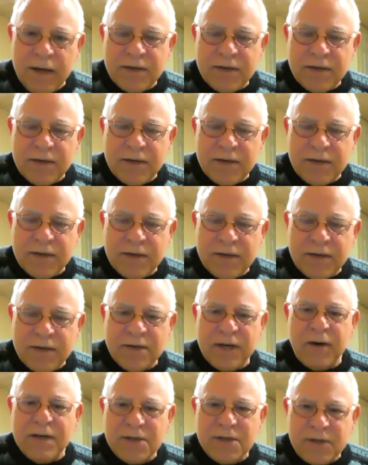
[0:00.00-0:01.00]

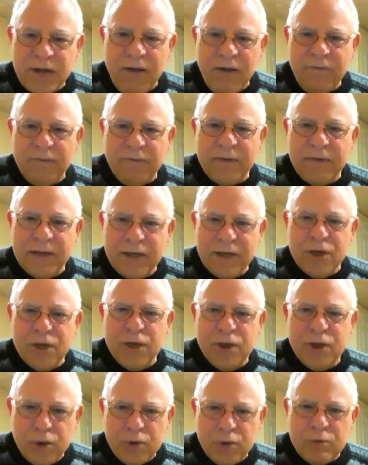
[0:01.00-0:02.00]
unnecessary,
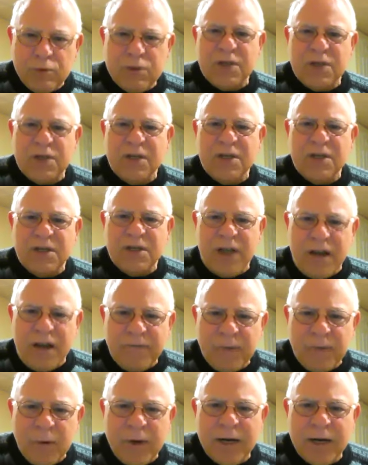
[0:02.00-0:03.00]

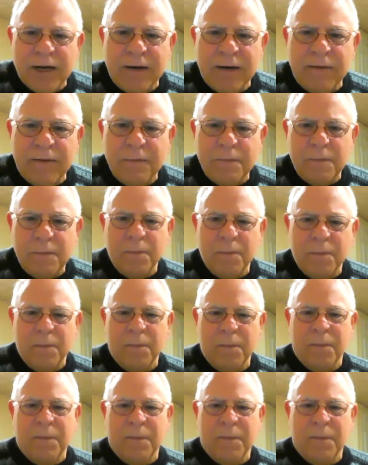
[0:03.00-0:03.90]
self-induced suffering.